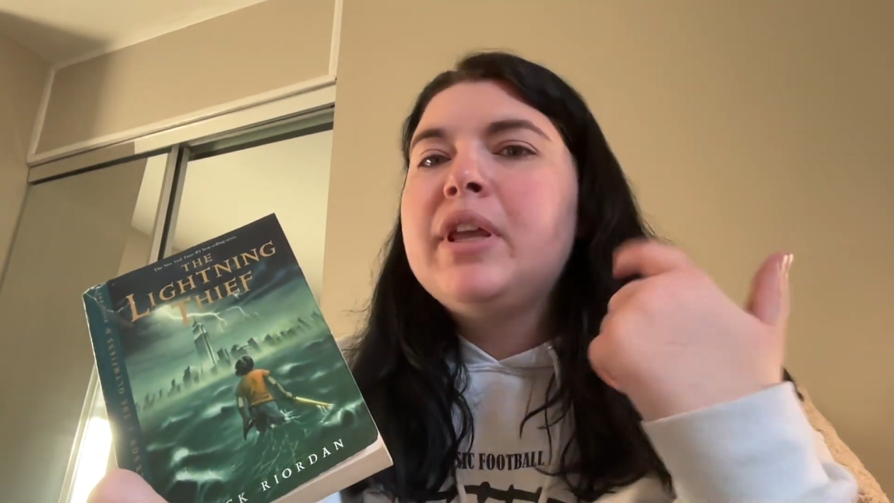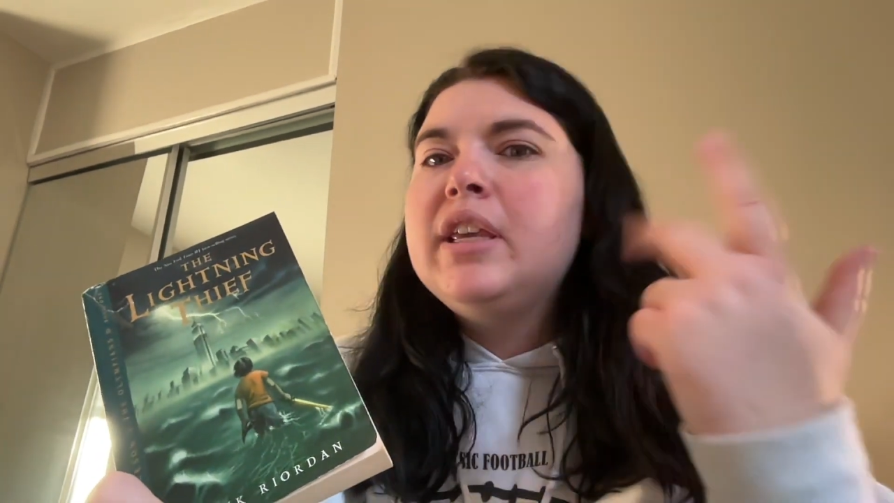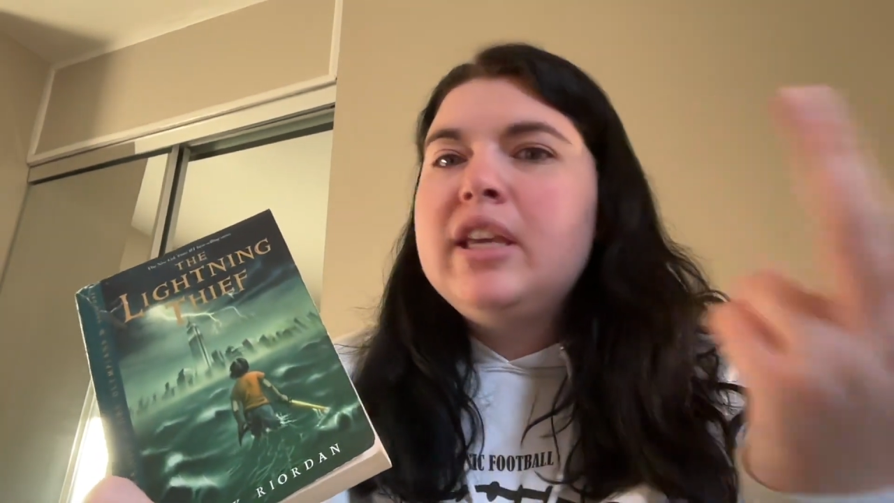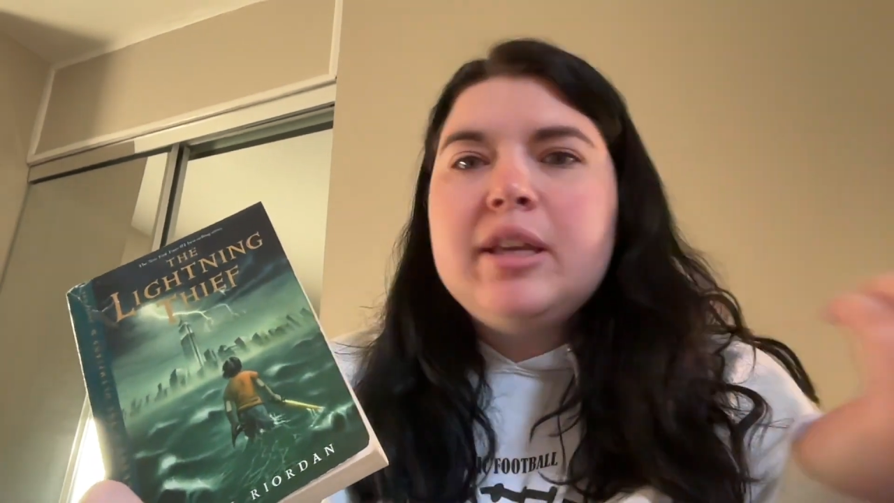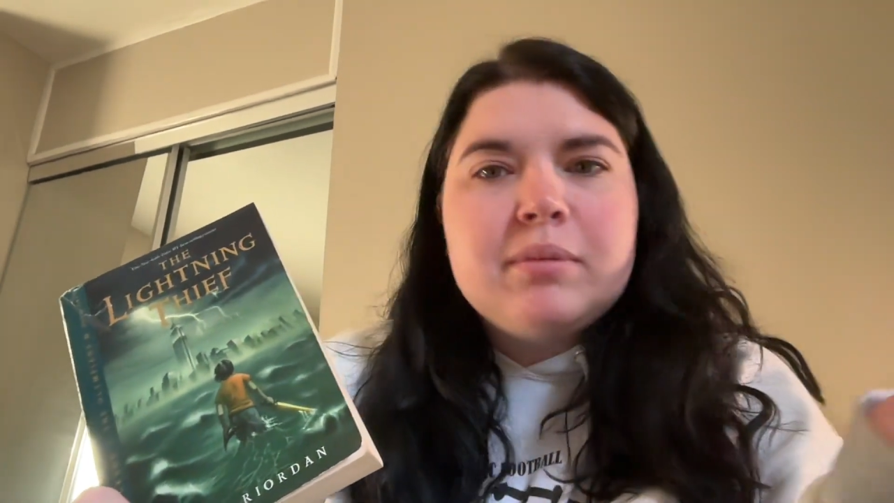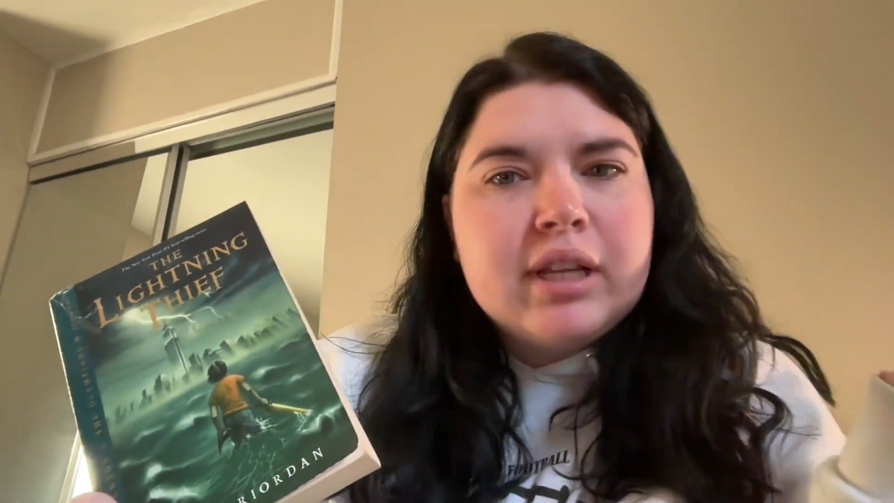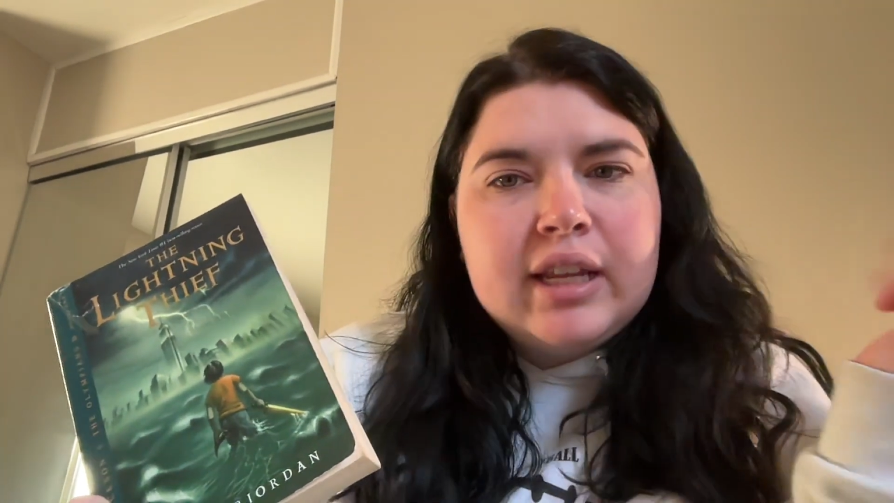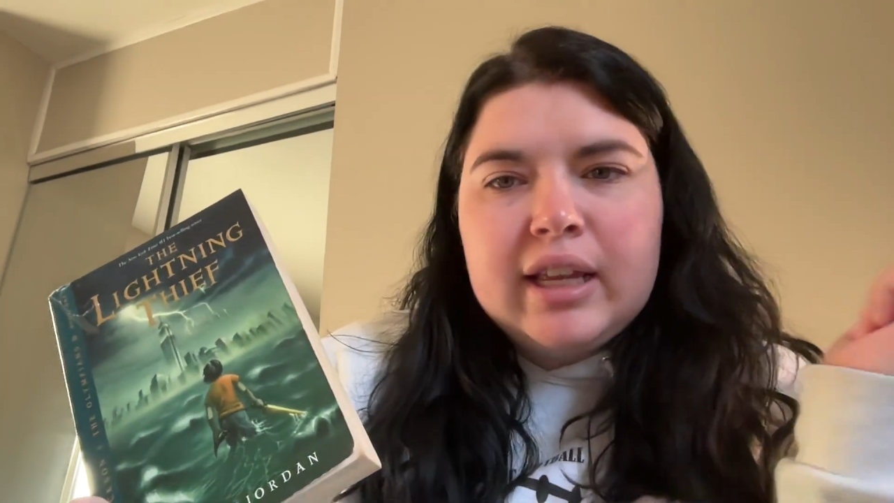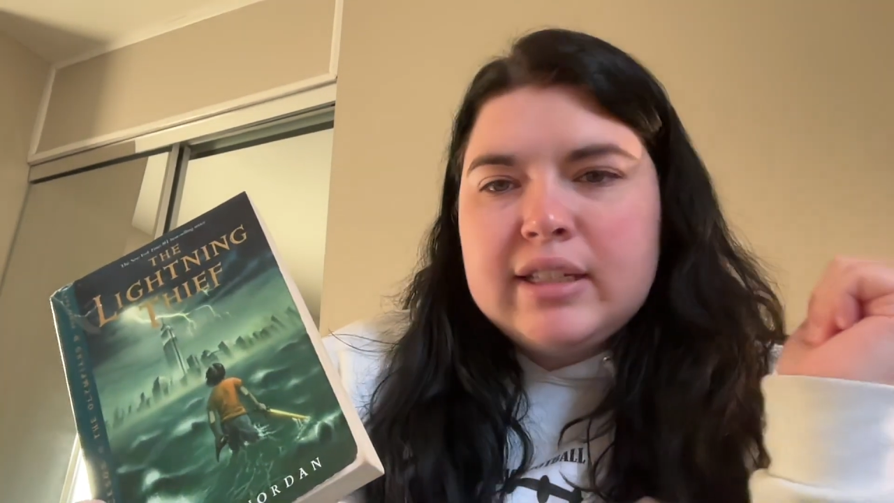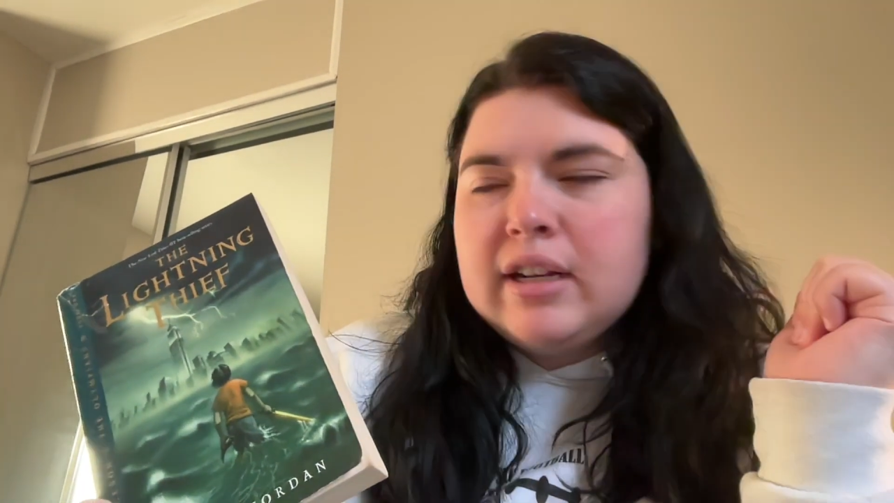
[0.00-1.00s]
he keeps
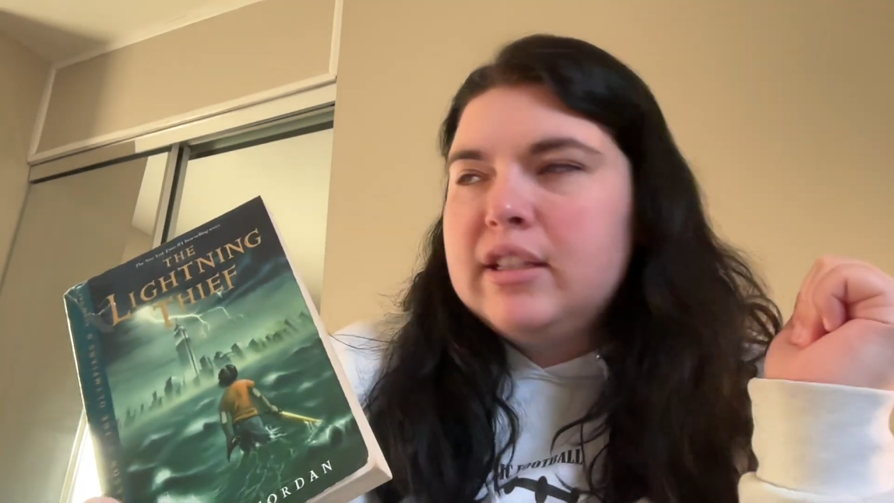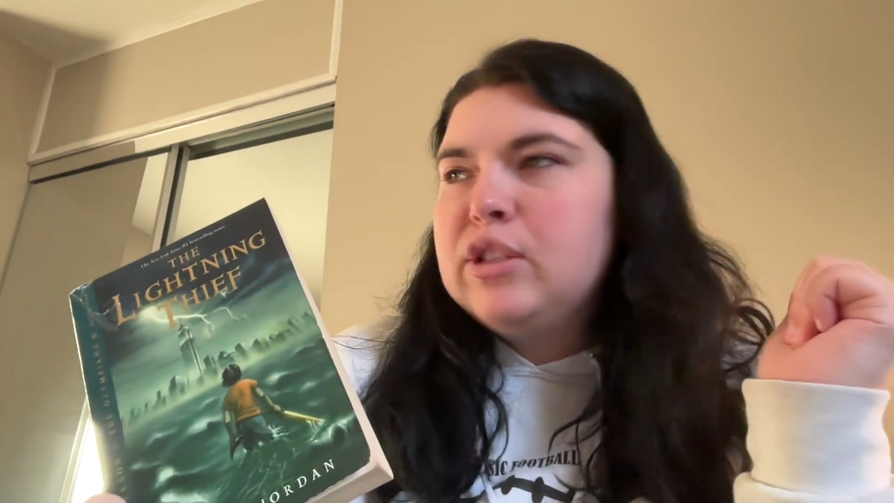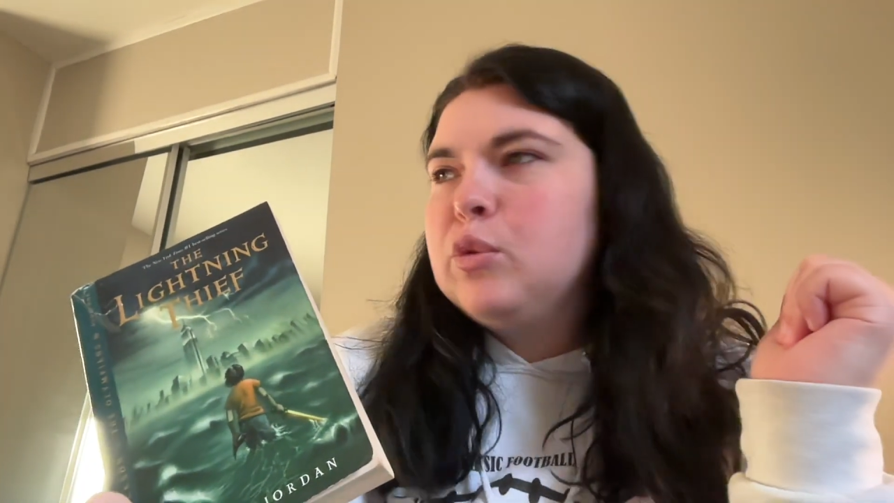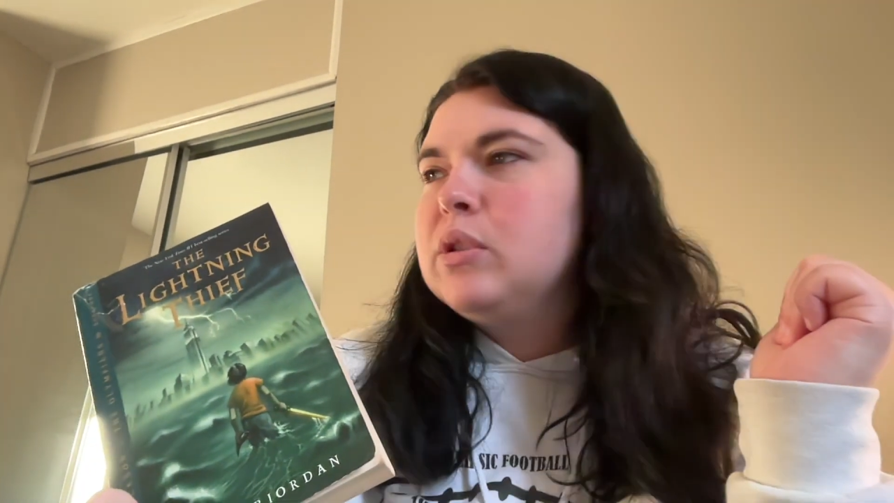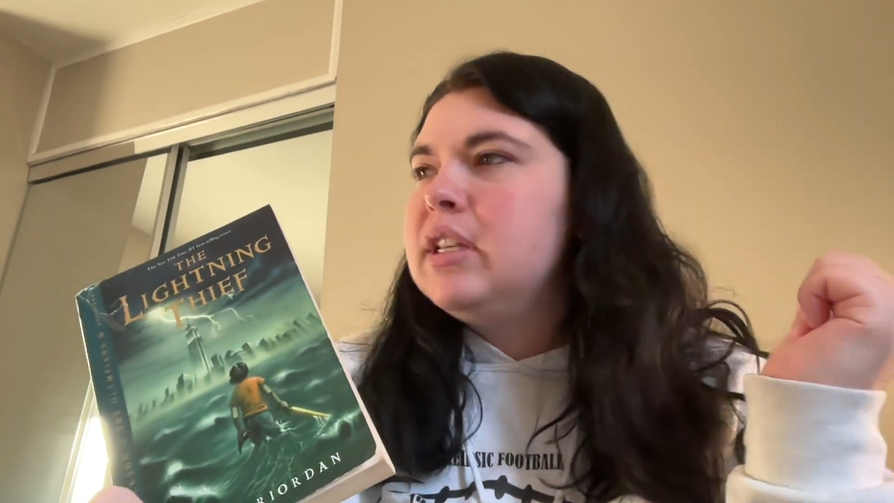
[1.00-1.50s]
getting kicked out of these schools.